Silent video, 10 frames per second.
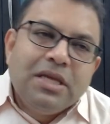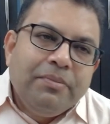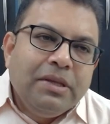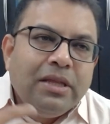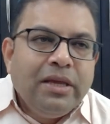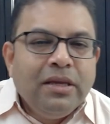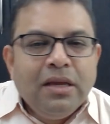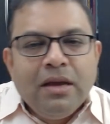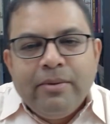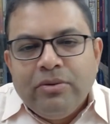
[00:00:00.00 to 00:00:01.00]
keeping
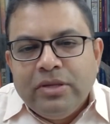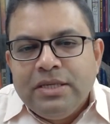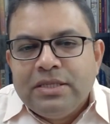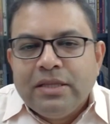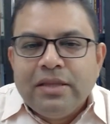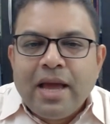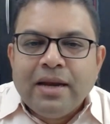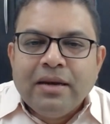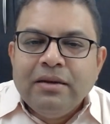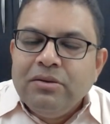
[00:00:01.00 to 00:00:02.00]
thinking about this and
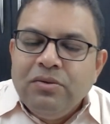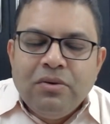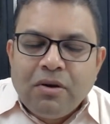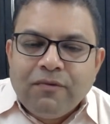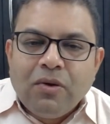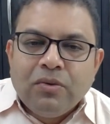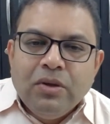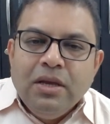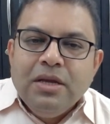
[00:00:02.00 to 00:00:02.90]
that and you will not follow.